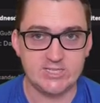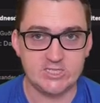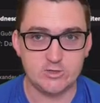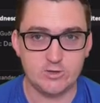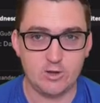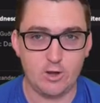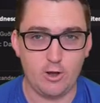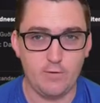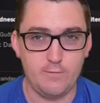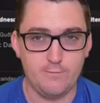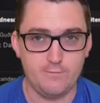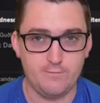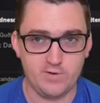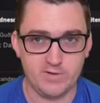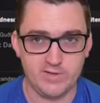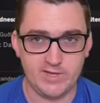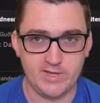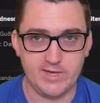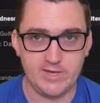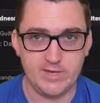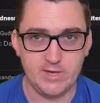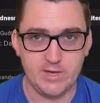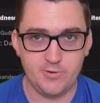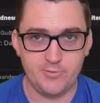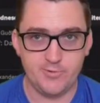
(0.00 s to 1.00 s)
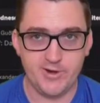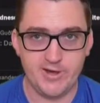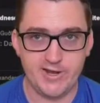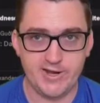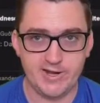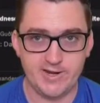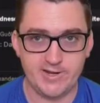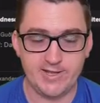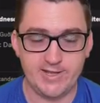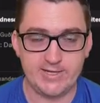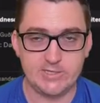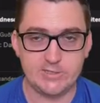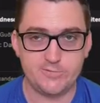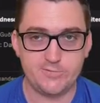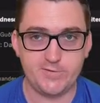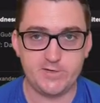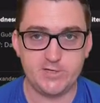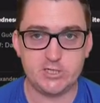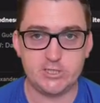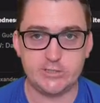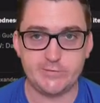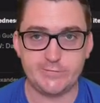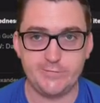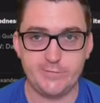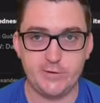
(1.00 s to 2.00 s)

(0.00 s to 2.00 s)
so hopefully we can at least finish